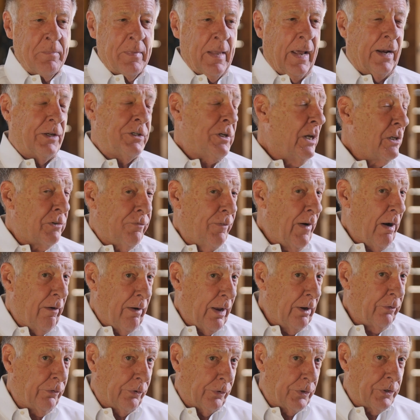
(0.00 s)
I said, it's very
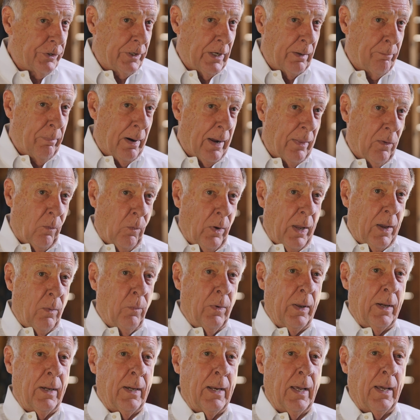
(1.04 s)
interesting. By the way,
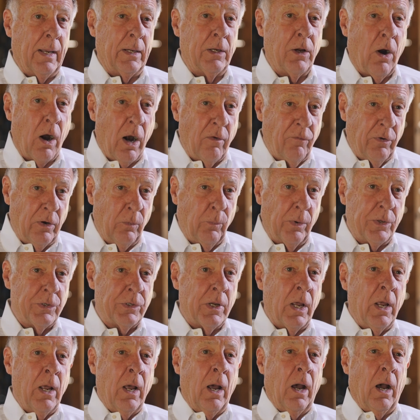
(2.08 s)
when Darwin was
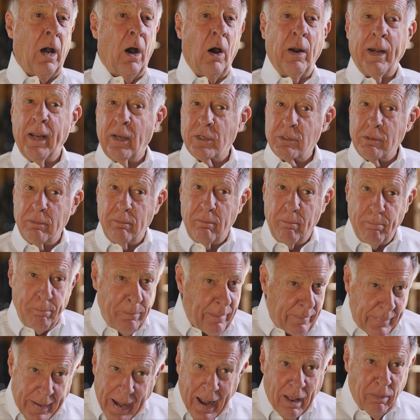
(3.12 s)
on his
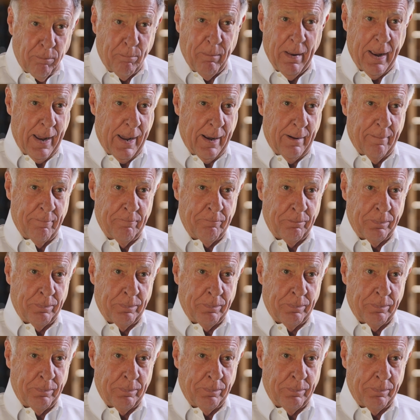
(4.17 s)
deathbed,